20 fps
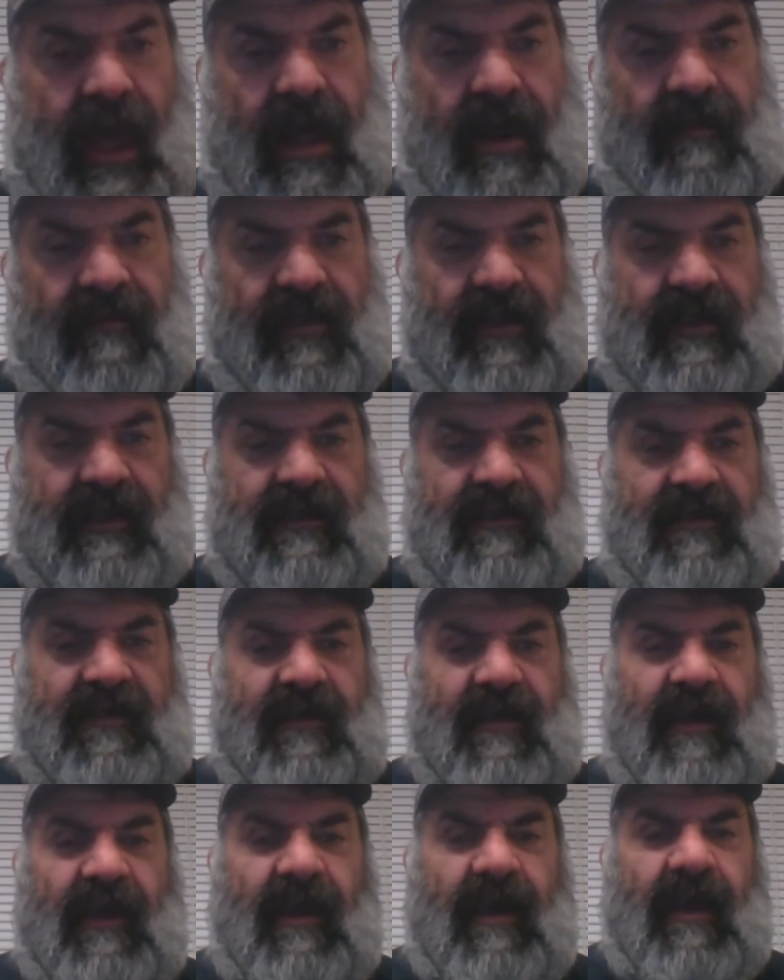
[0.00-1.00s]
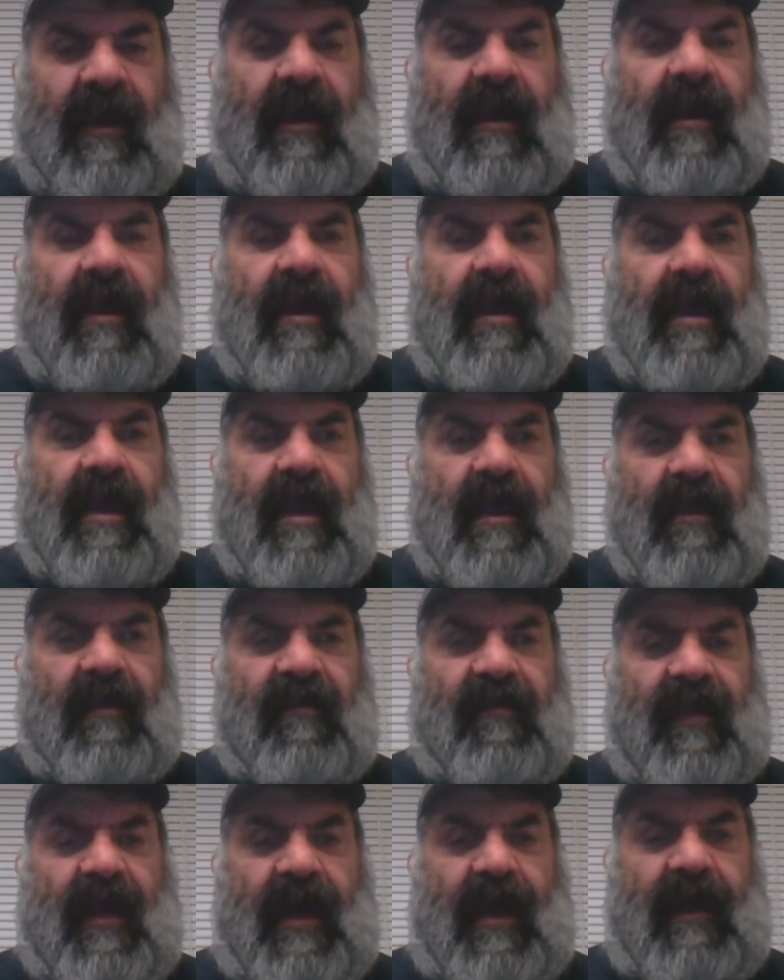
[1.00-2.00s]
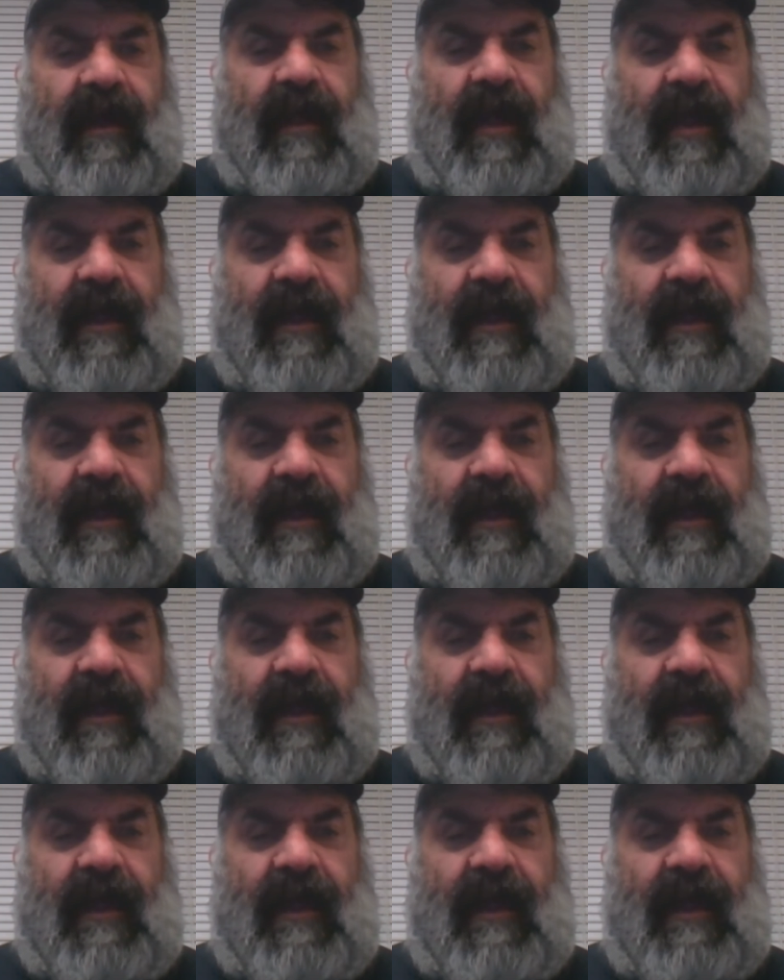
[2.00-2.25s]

lot of this is that